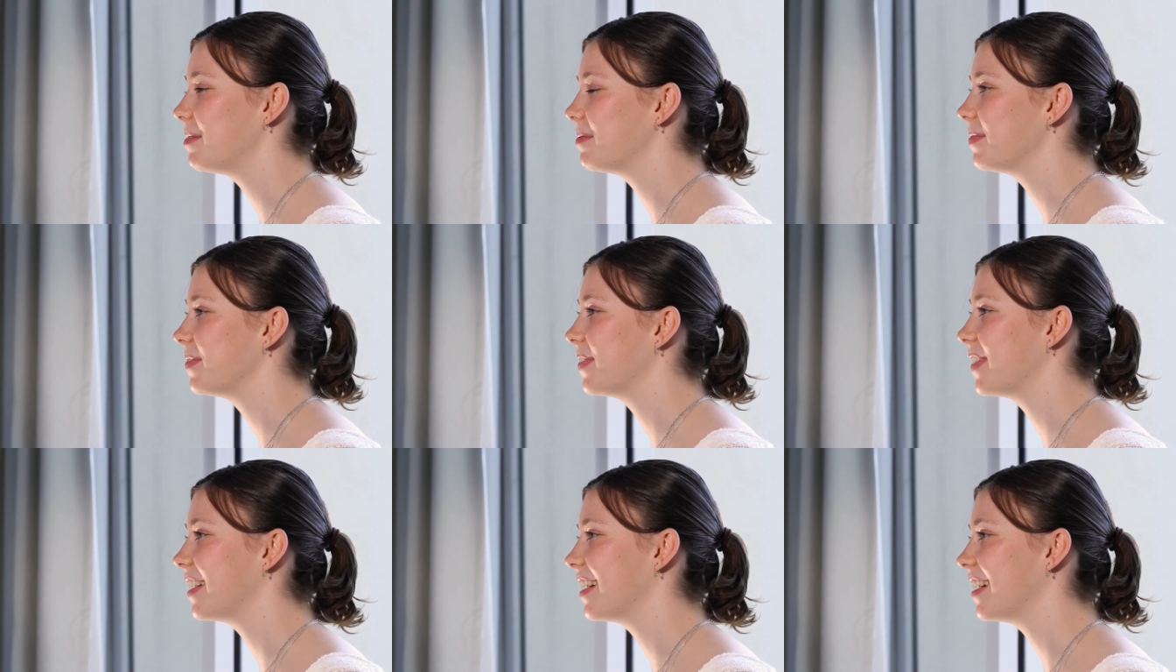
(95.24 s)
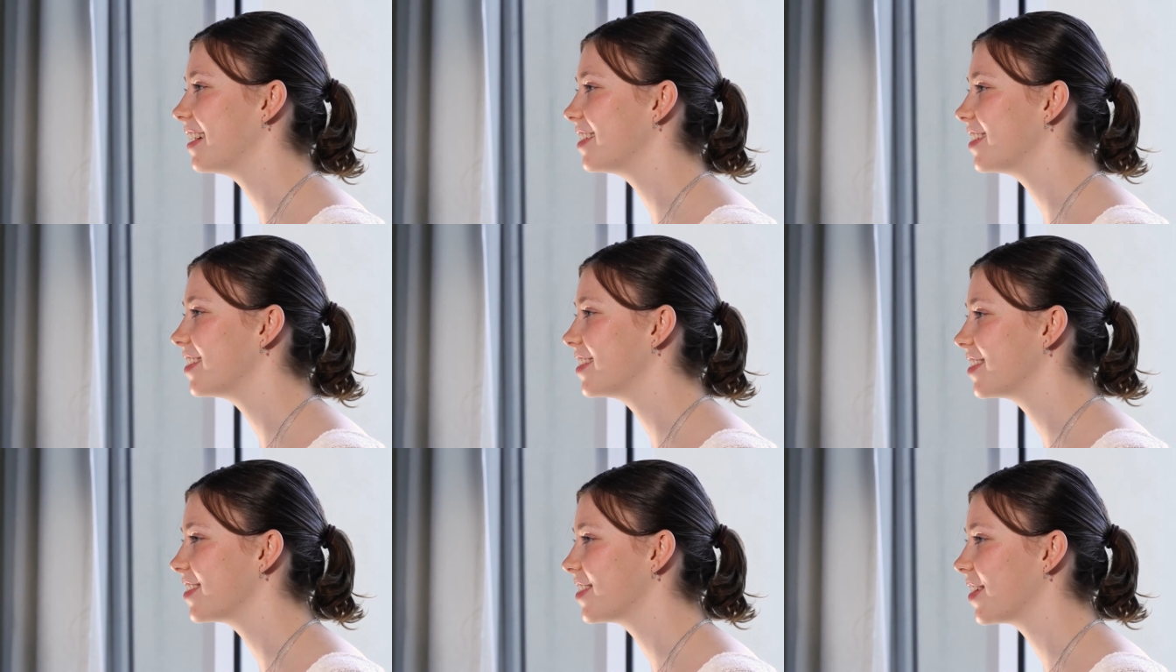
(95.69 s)
When I
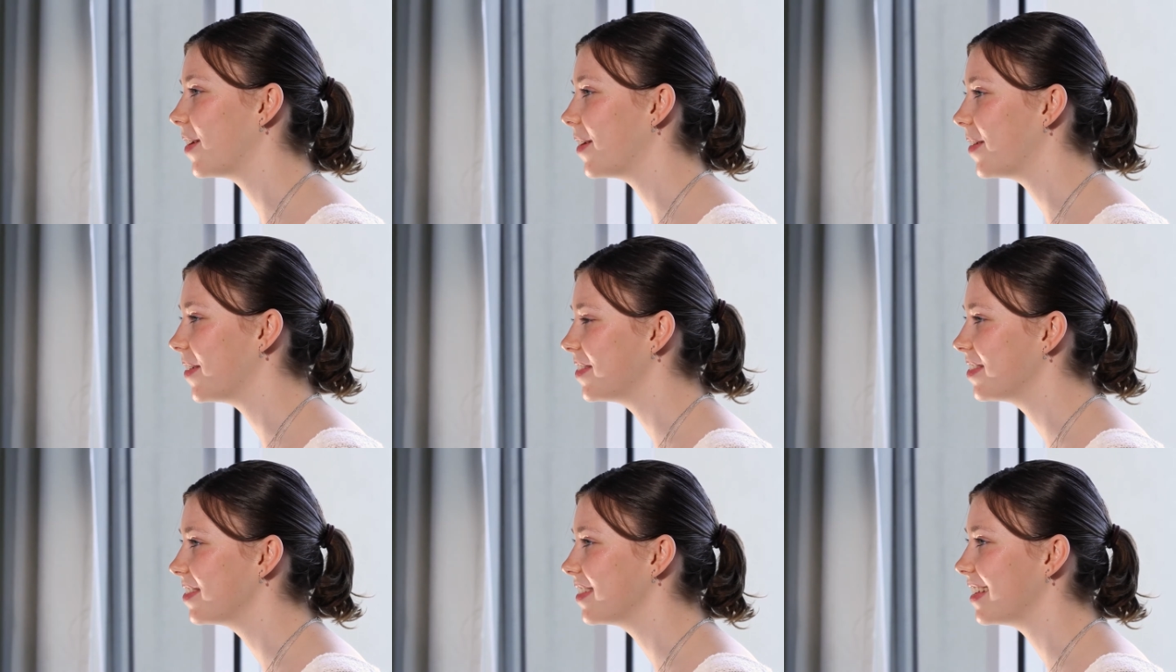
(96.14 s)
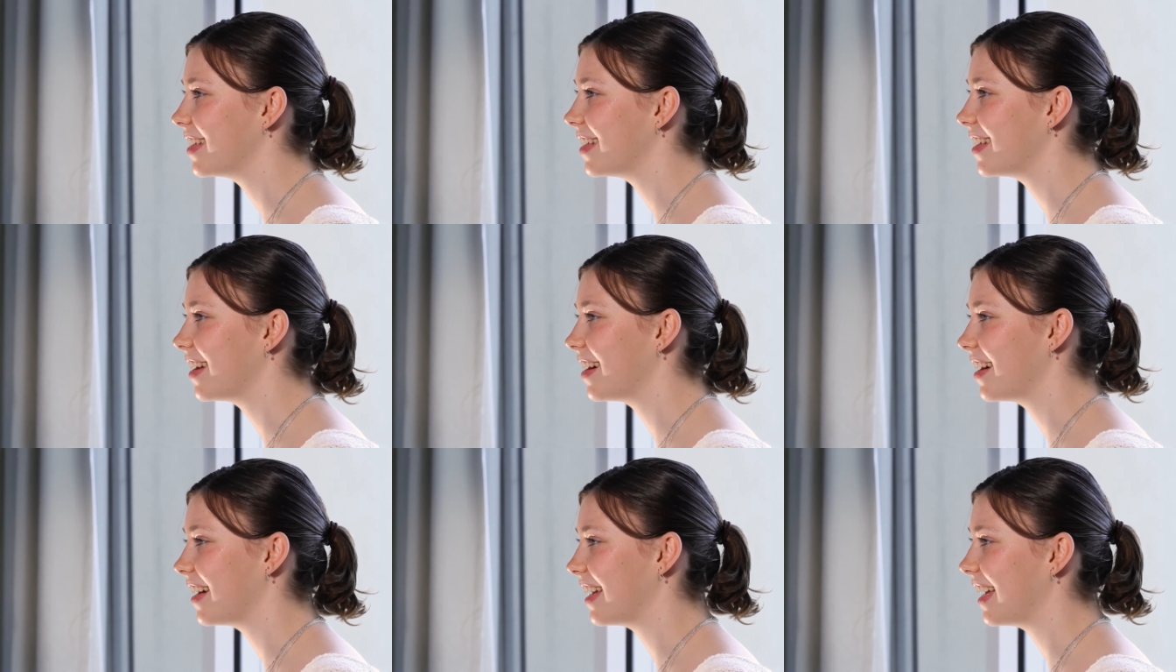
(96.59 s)
got told that
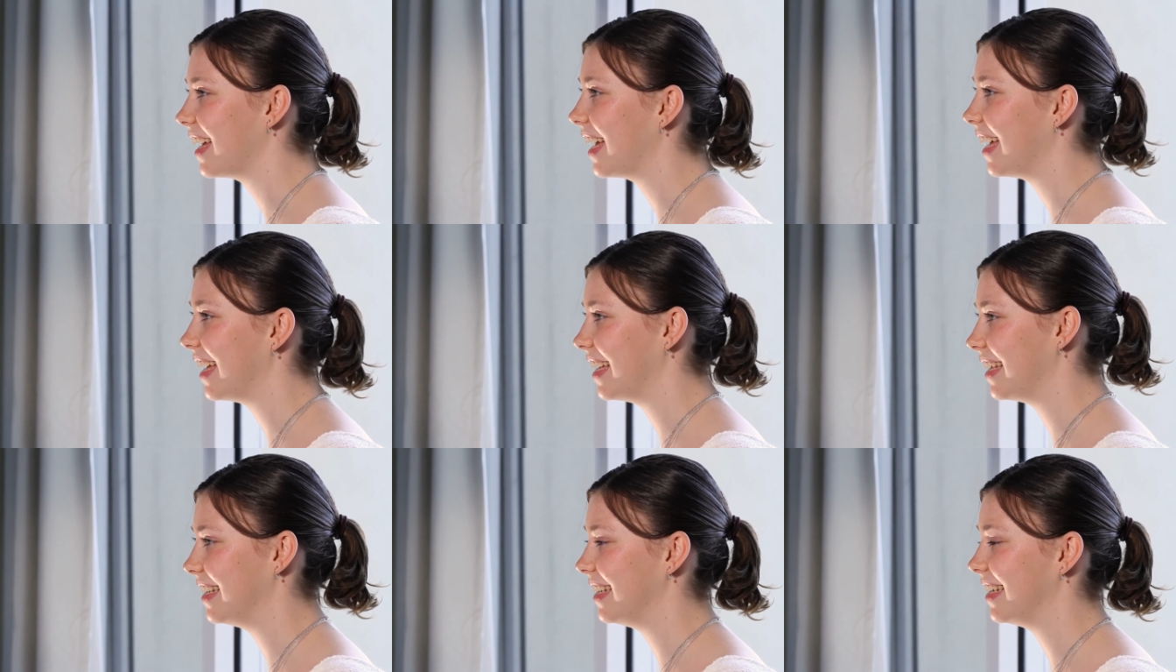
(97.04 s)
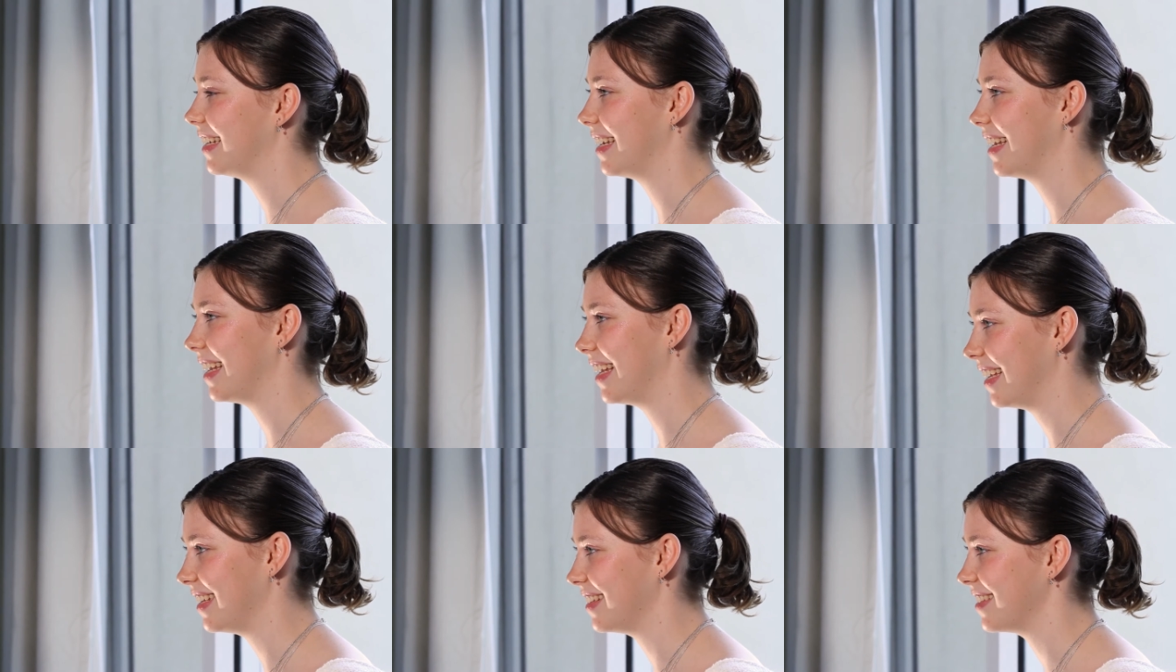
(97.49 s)
I had
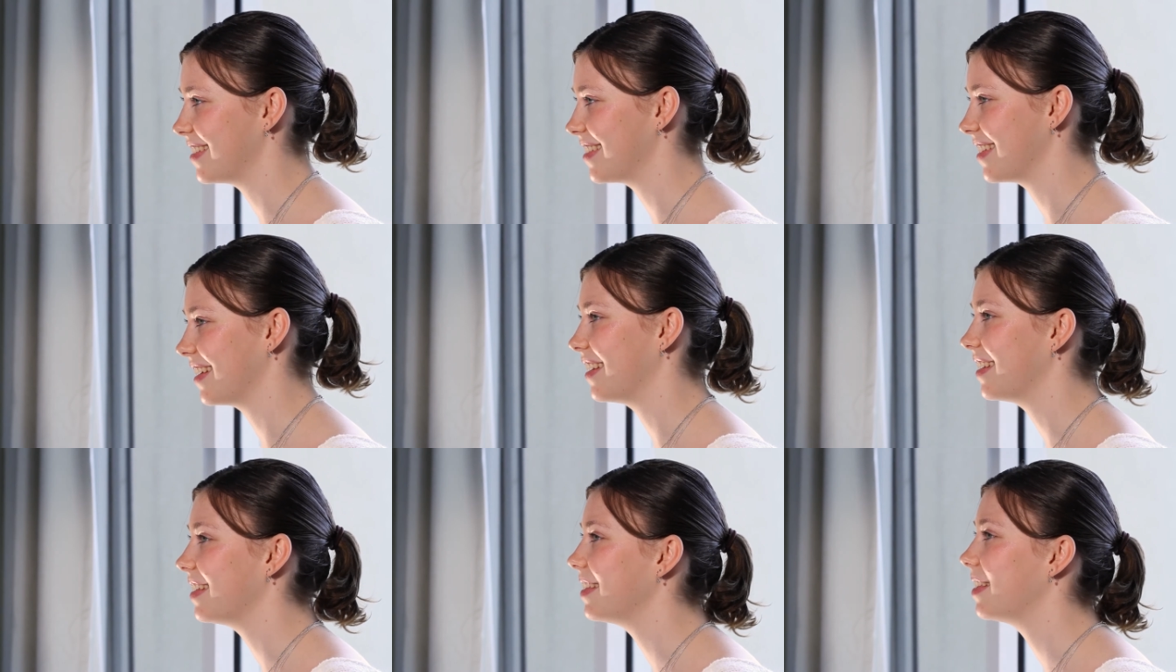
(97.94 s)
cancer,